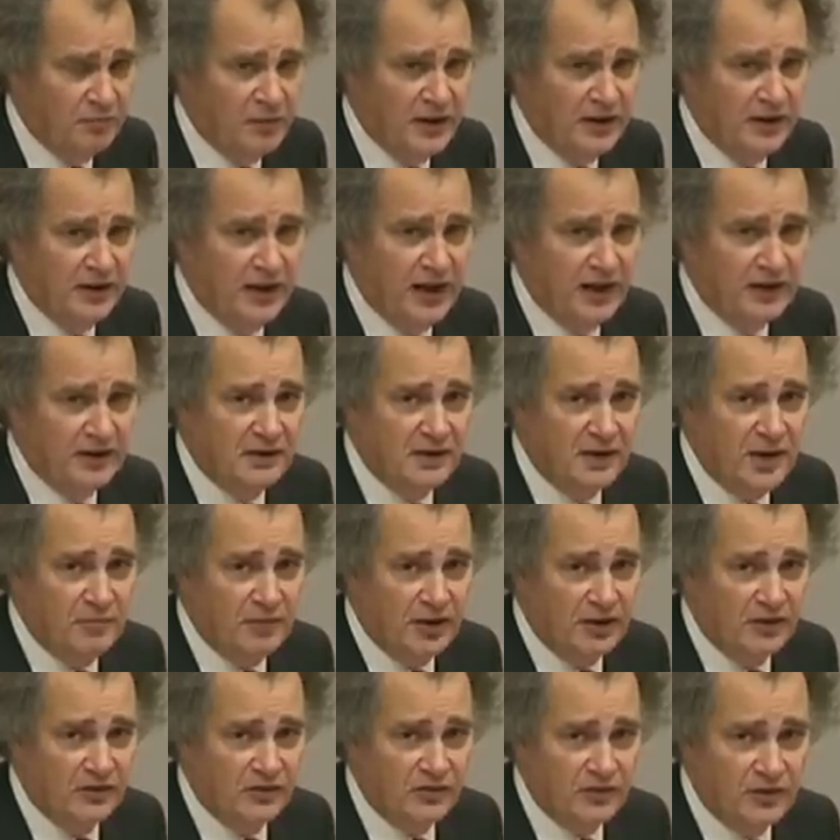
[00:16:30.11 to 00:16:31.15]
Many
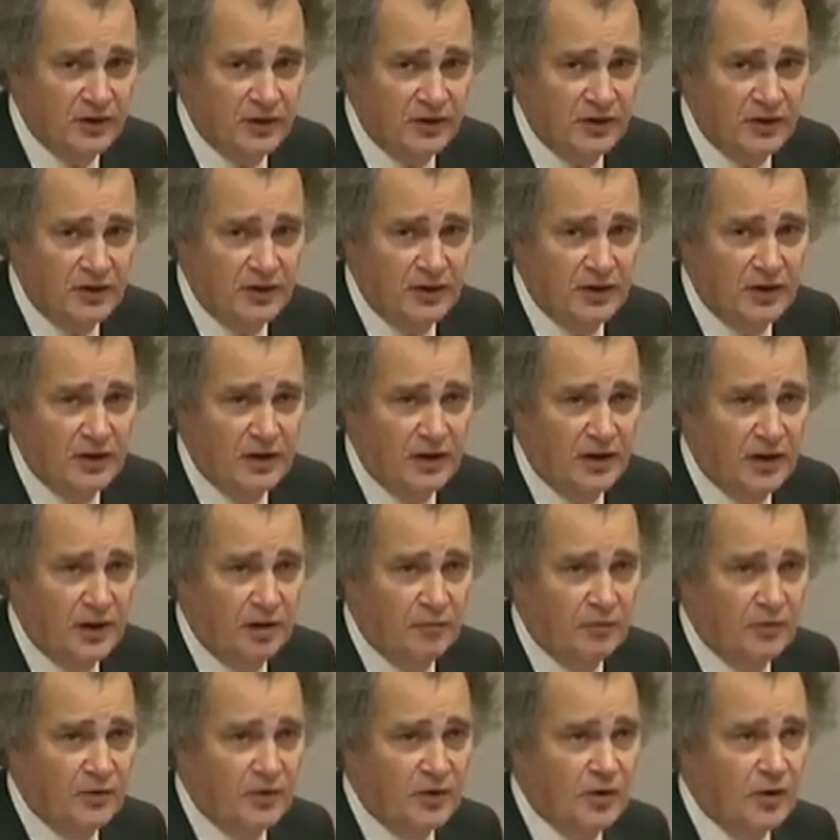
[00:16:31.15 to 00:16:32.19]
academics
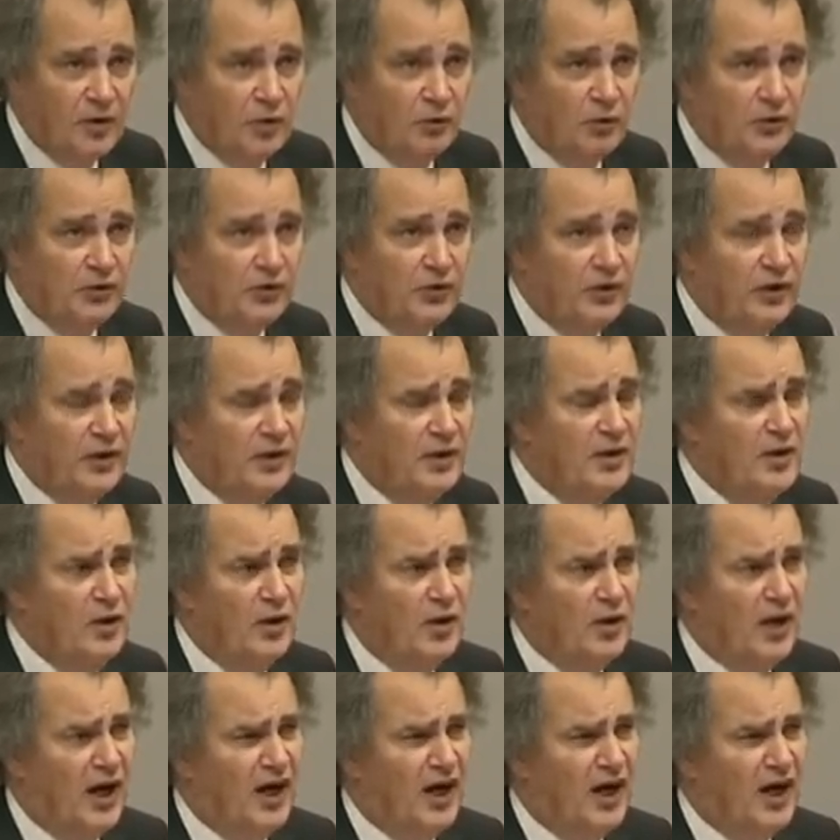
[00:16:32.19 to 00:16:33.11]
um, will do it.